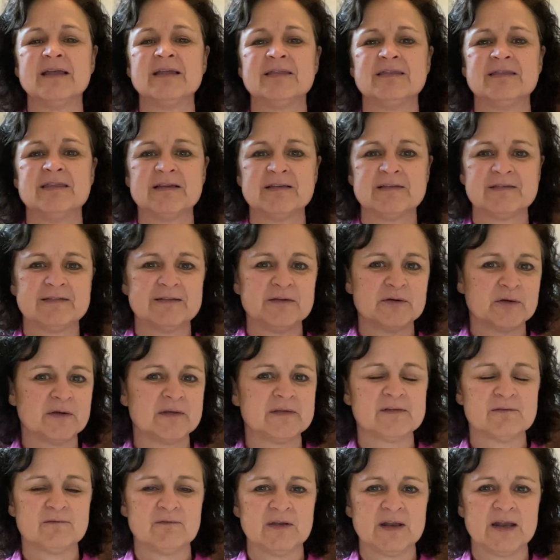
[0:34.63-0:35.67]
this
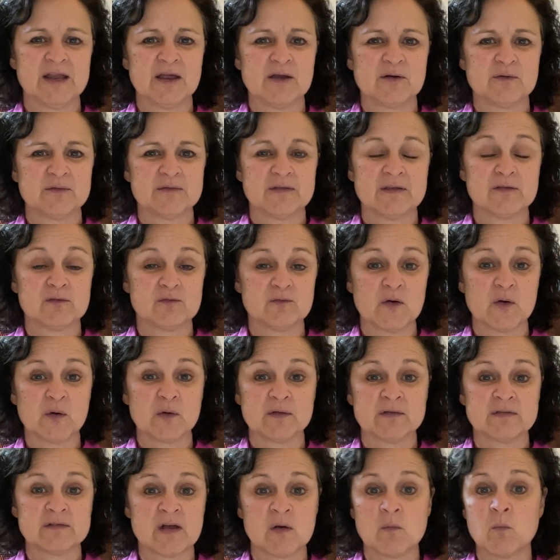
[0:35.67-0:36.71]
series of videos is
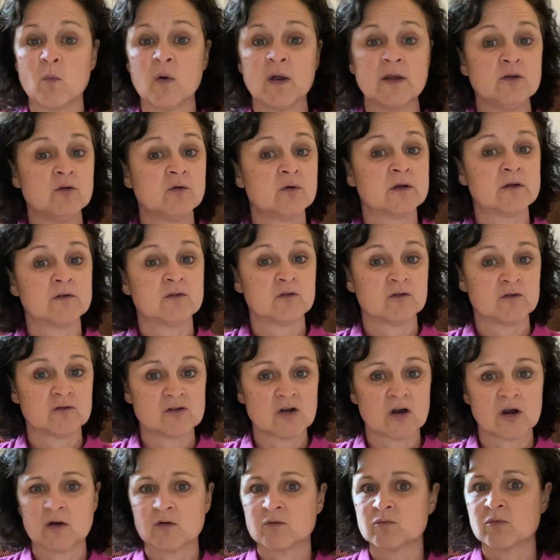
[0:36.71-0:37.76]
focused on what you could
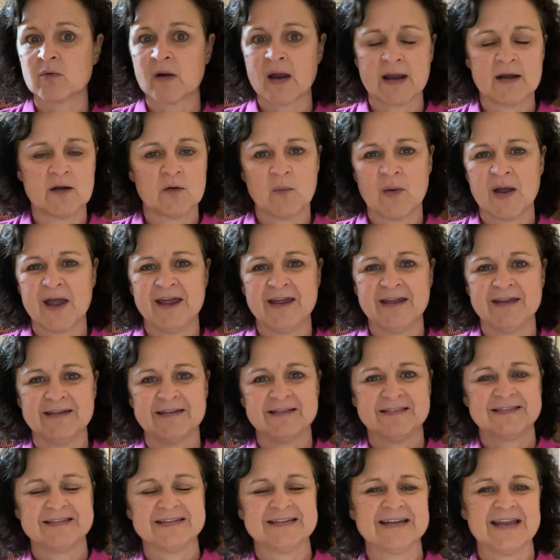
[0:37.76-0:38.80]
start right
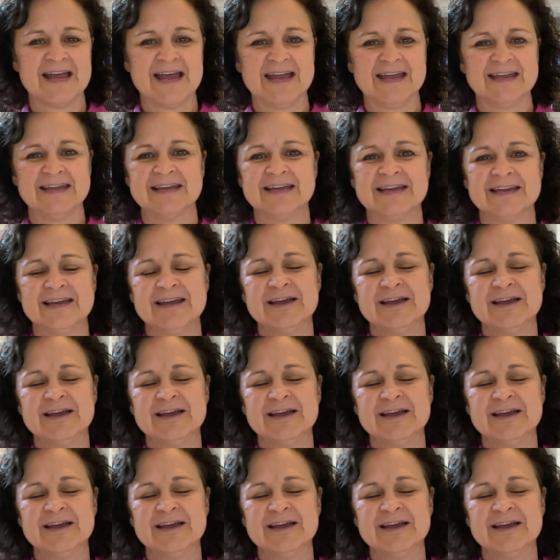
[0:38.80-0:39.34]
away today.